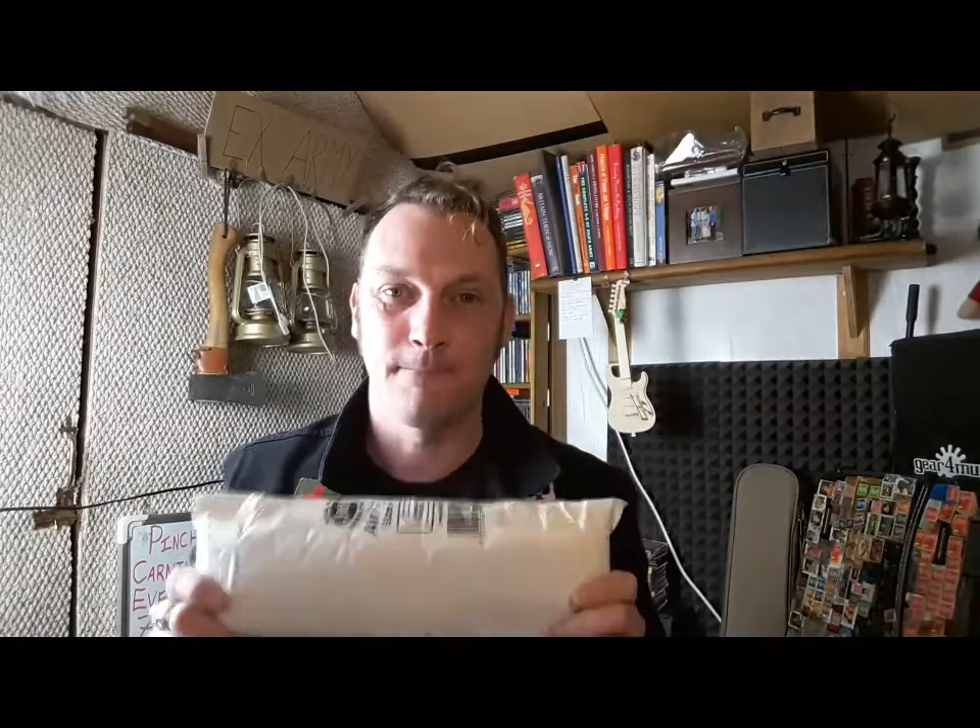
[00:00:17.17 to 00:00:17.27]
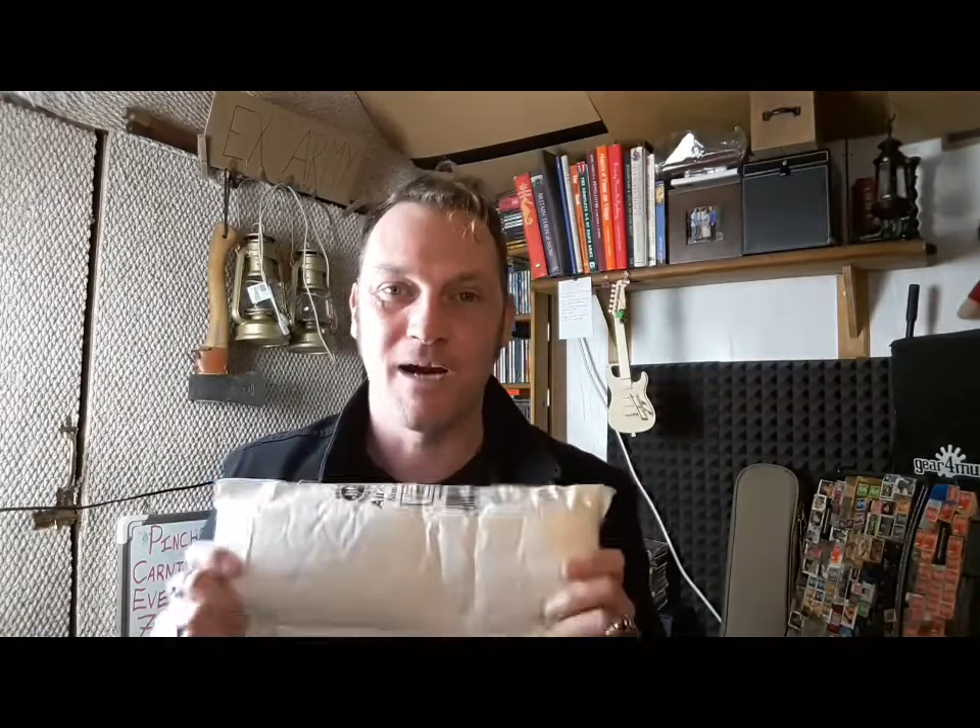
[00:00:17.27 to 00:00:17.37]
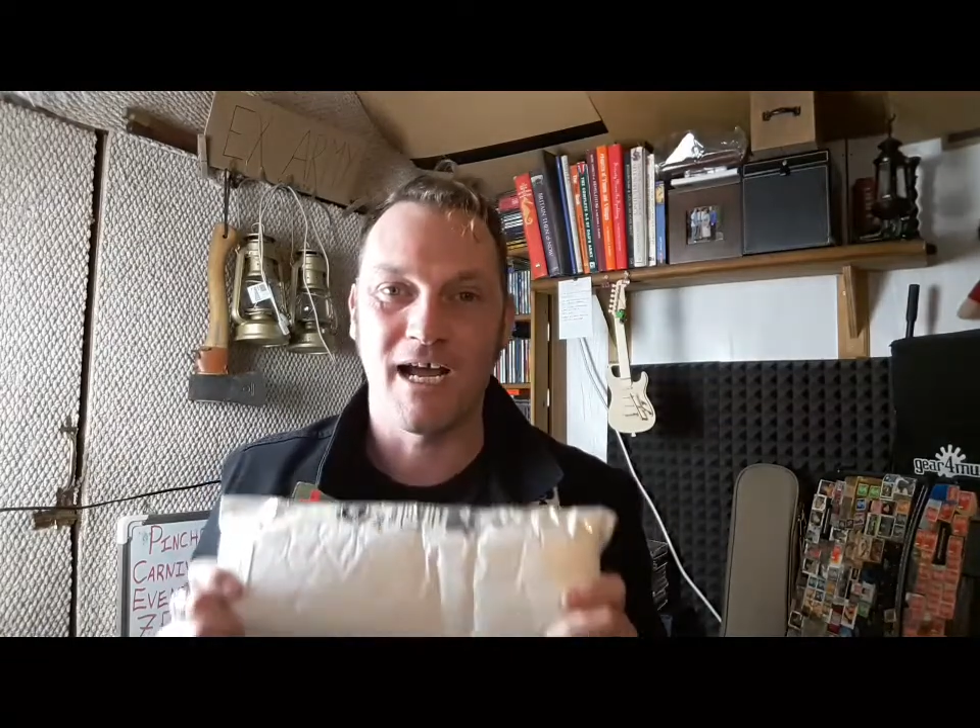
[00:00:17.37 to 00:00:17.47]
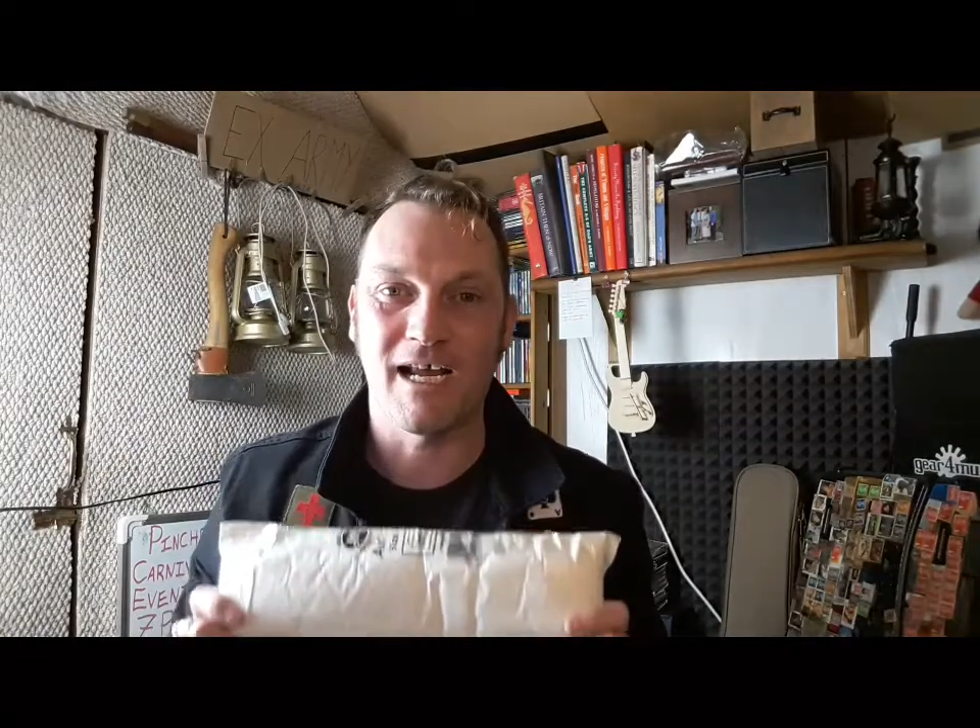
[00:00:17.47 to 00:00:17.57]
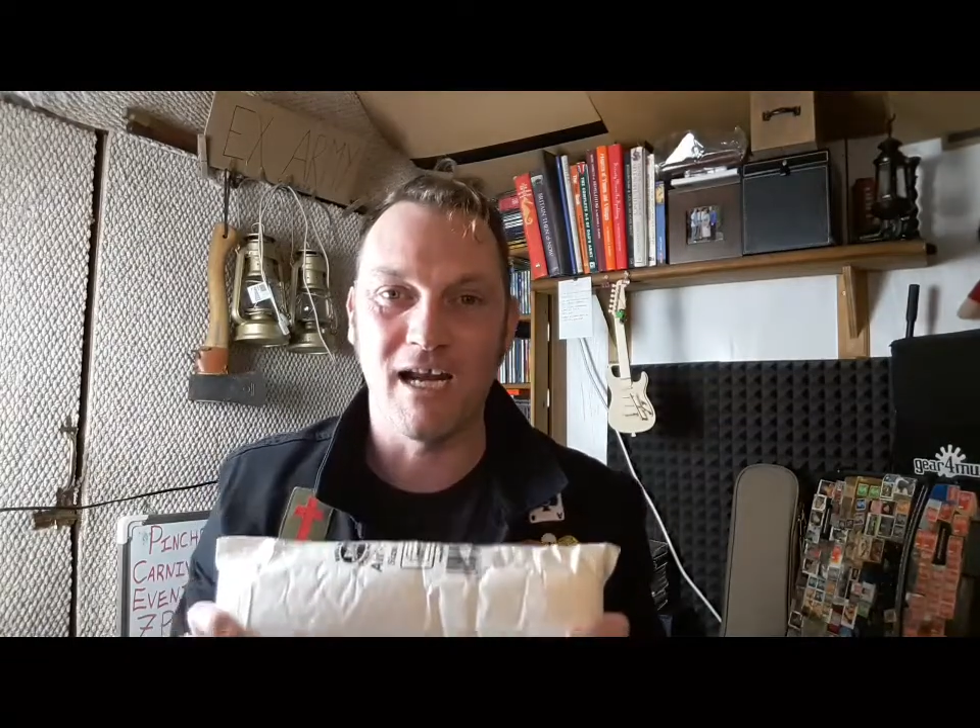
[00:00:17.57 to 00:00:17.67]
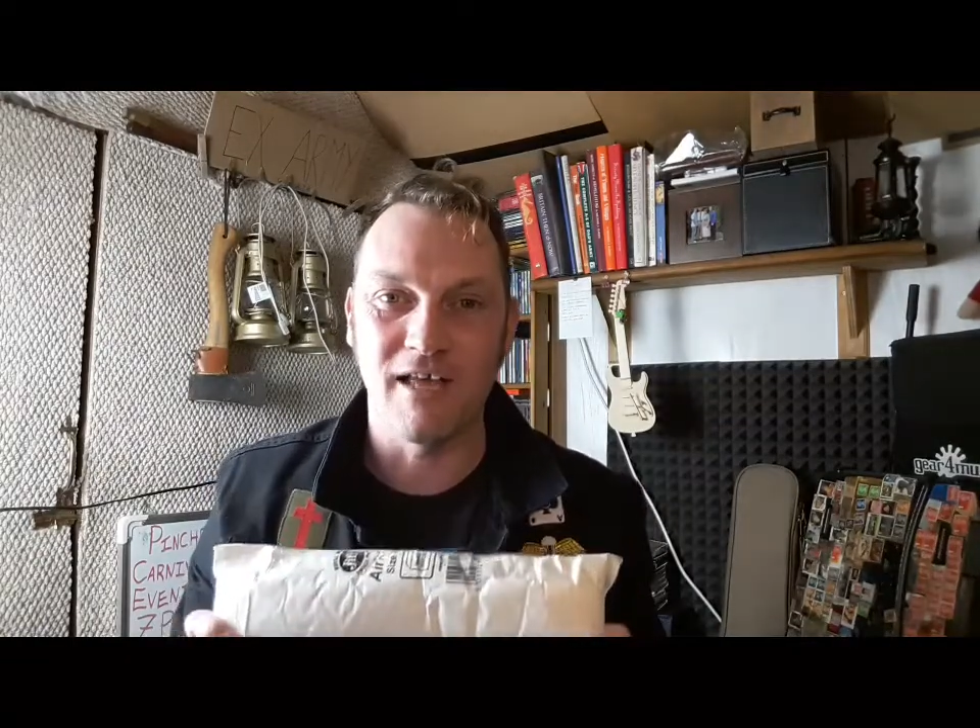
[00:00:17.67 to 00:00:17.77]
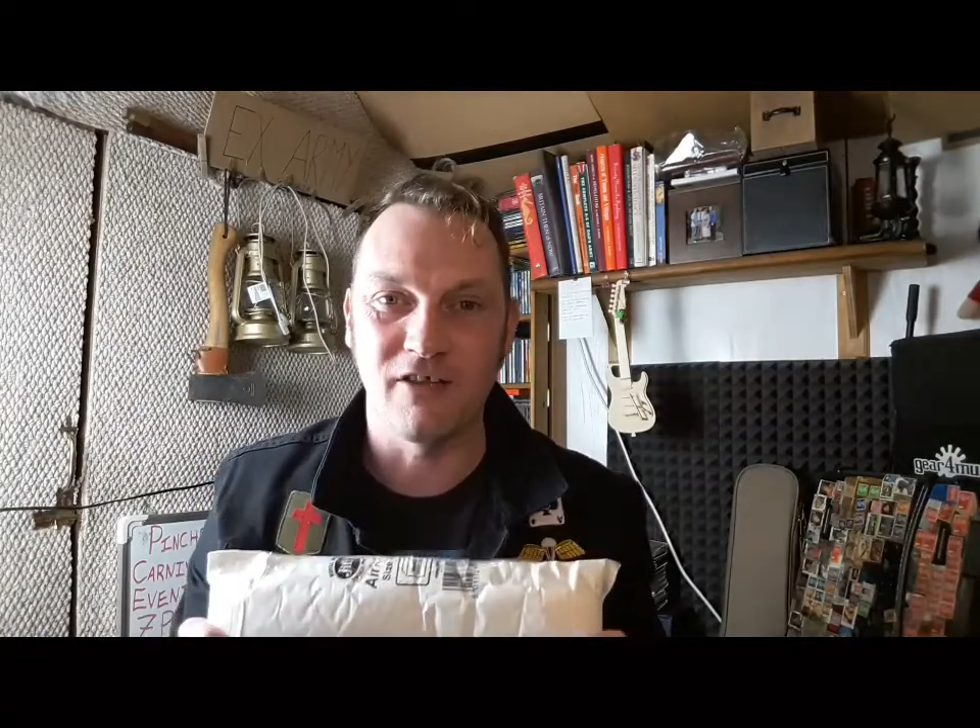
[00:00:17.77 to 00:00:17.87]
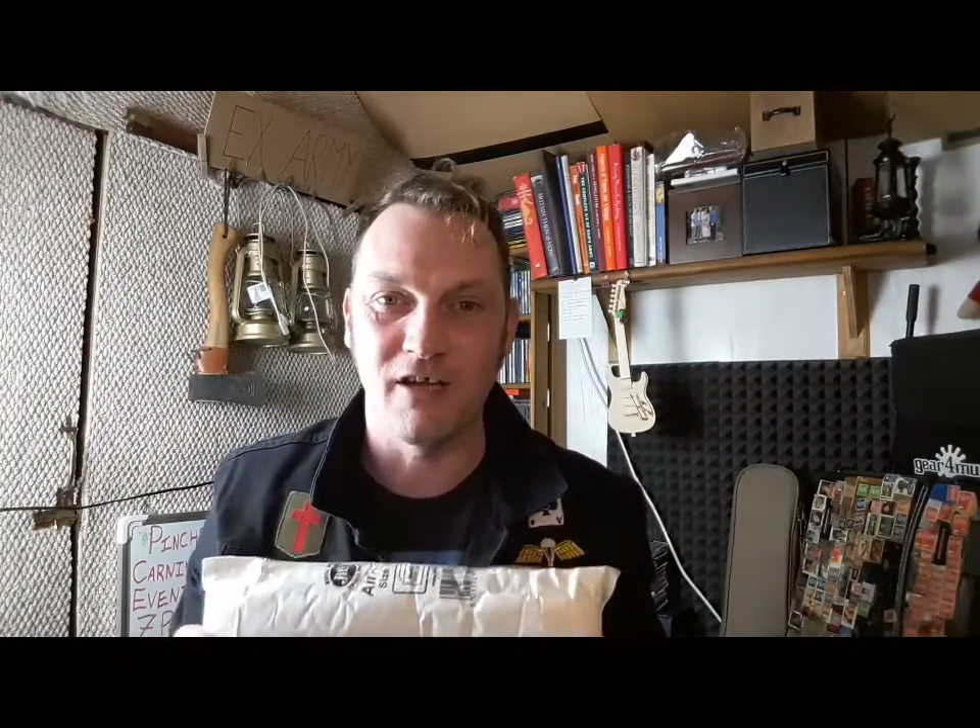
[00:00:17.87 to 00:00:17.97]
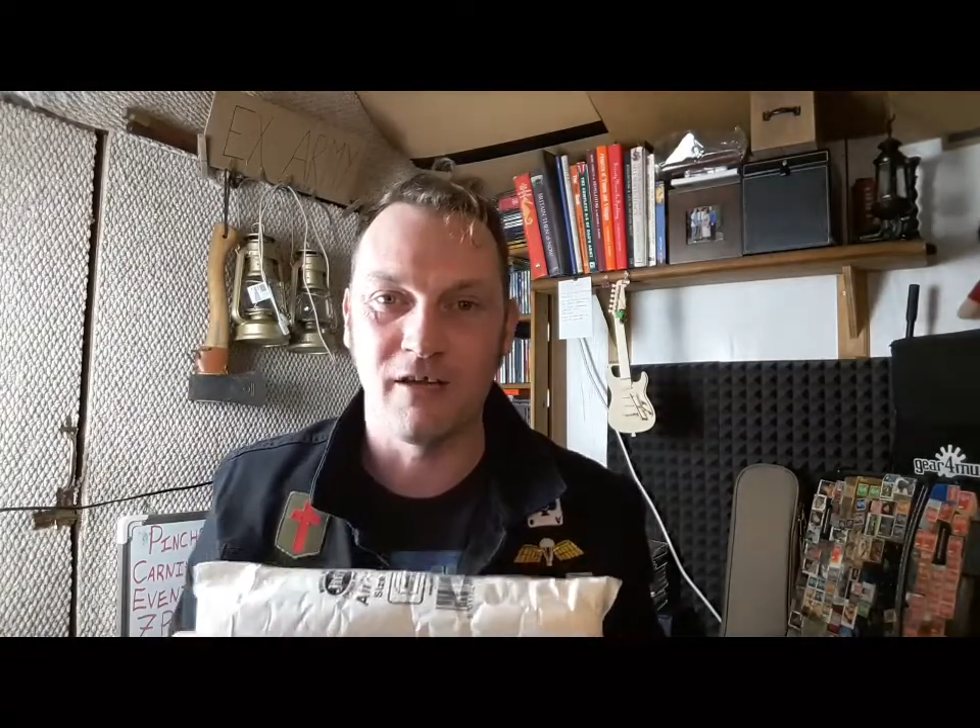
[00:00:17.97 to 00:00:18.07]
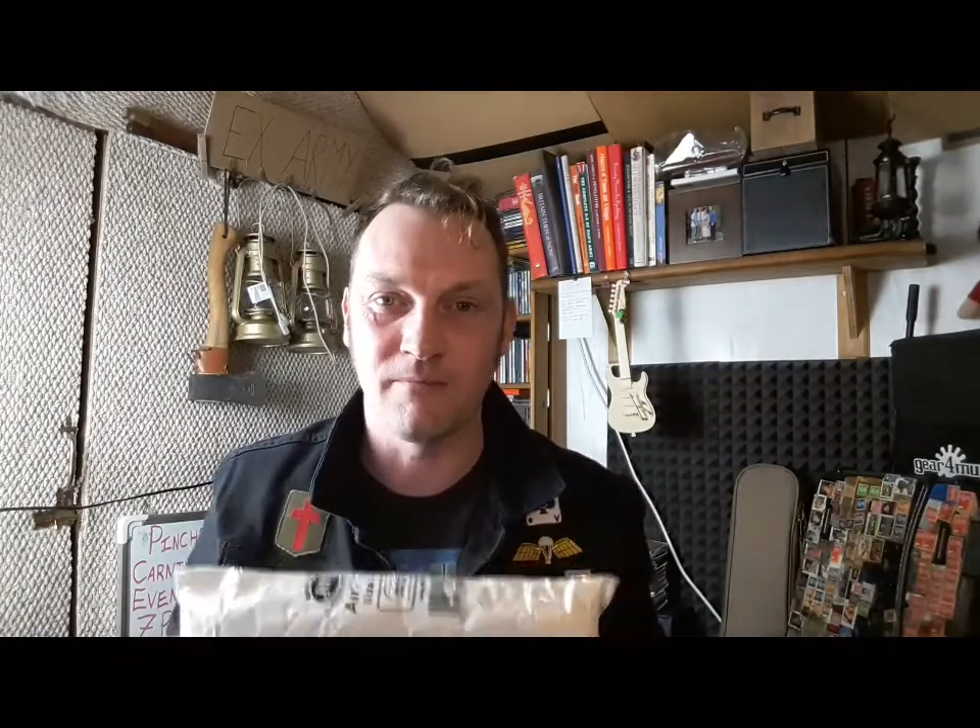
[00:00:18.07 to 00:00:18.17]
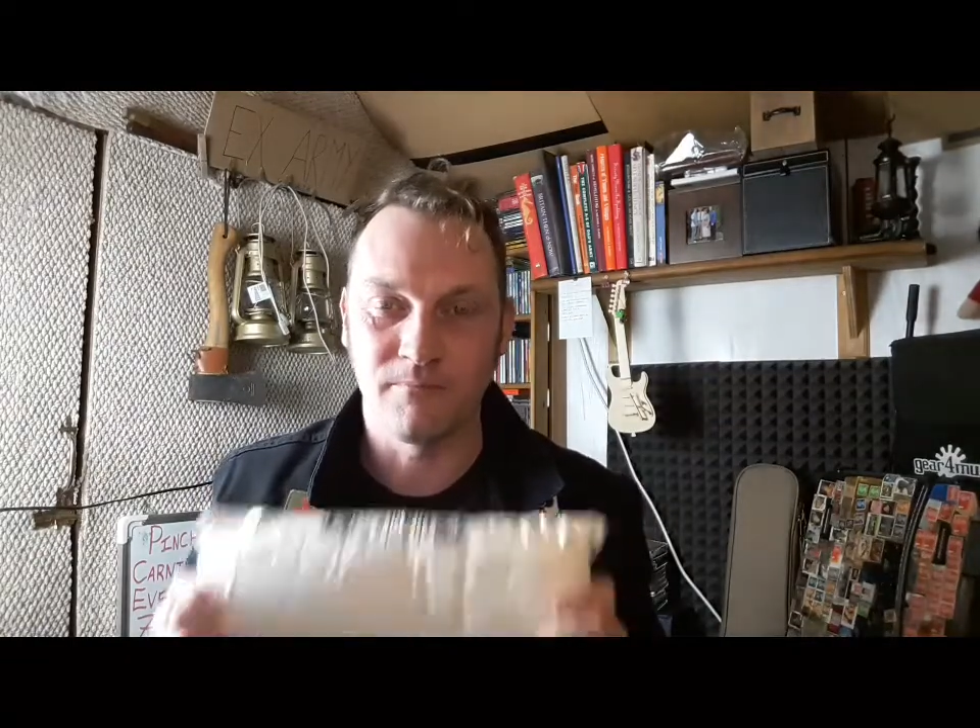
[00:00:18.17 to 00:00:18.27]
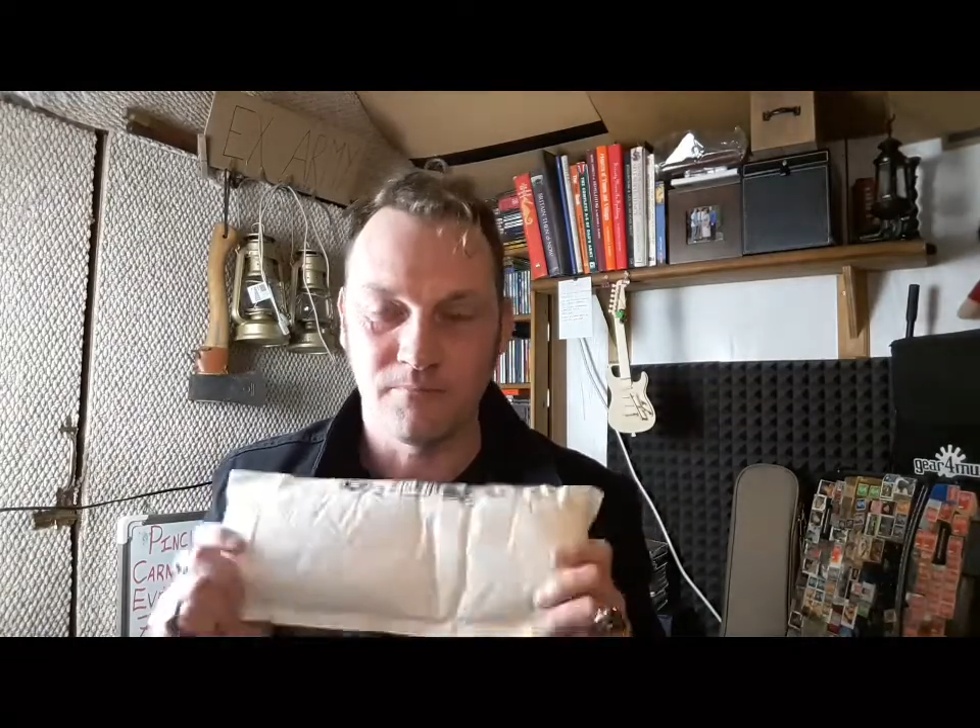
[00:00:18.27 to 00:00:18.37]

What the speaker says: black leather,